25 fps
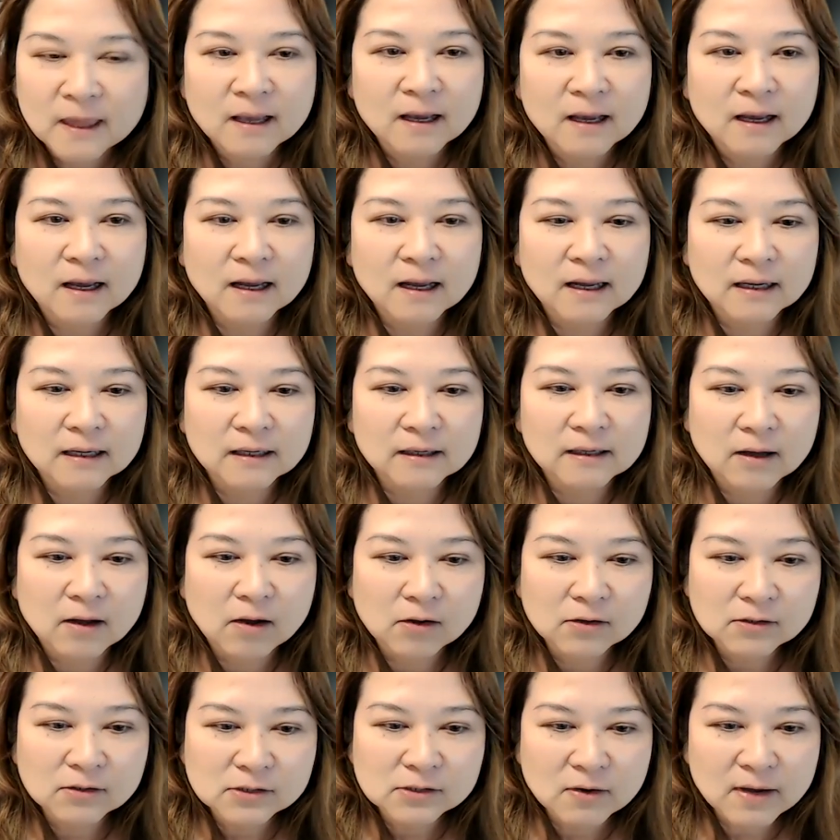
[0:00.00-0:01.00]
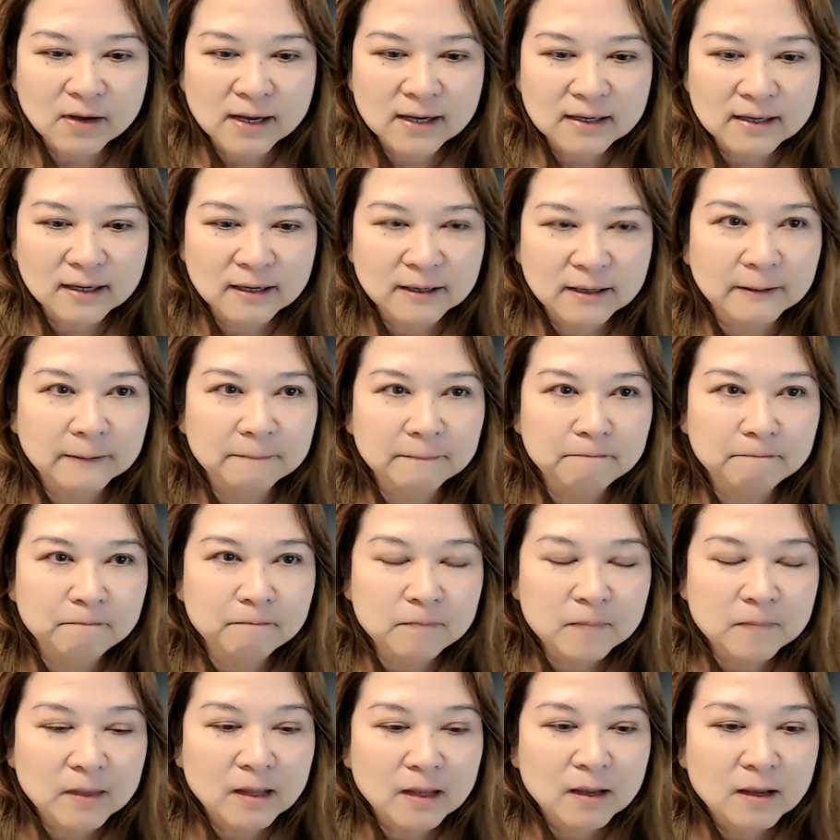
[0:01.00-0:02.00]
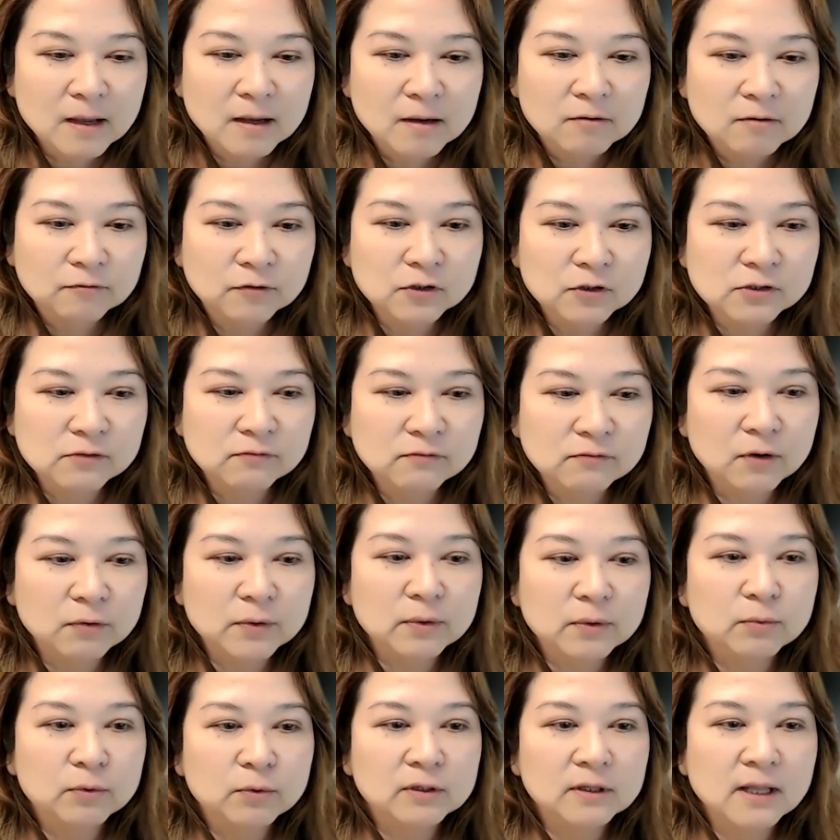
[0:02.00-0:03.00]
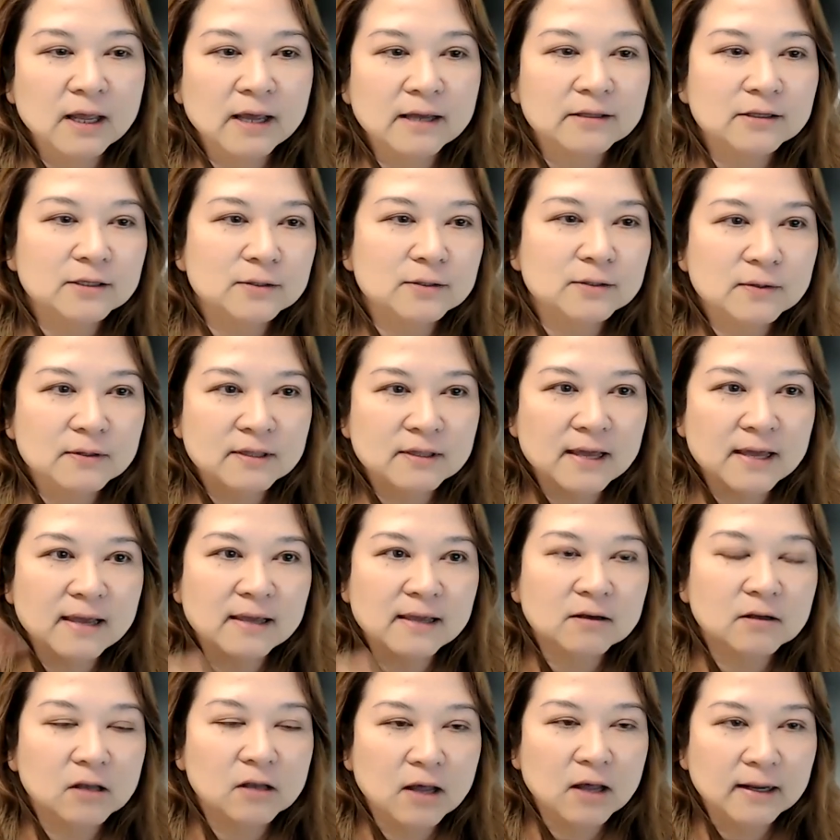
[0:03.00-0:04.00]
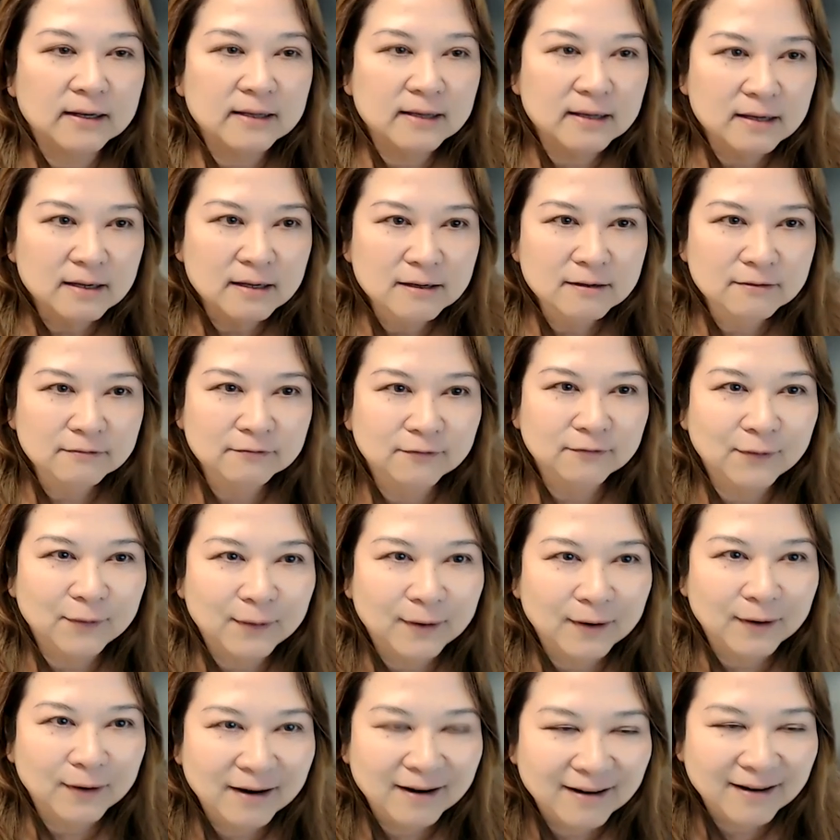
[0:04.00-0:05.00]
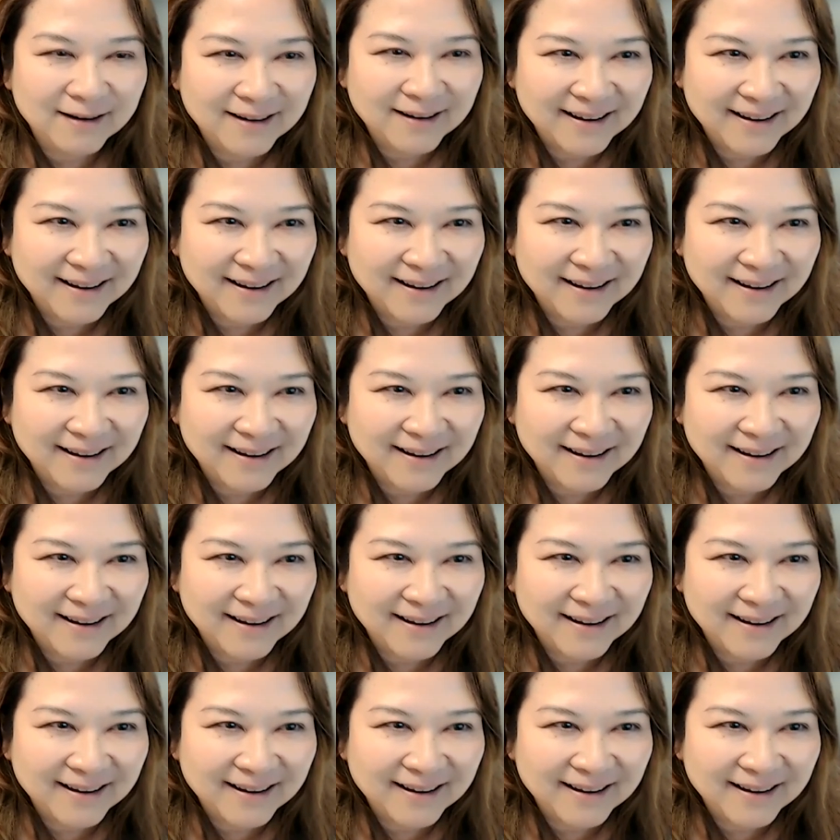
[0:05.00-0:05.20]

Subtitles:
Also, first of all, we would like to thank Claudia for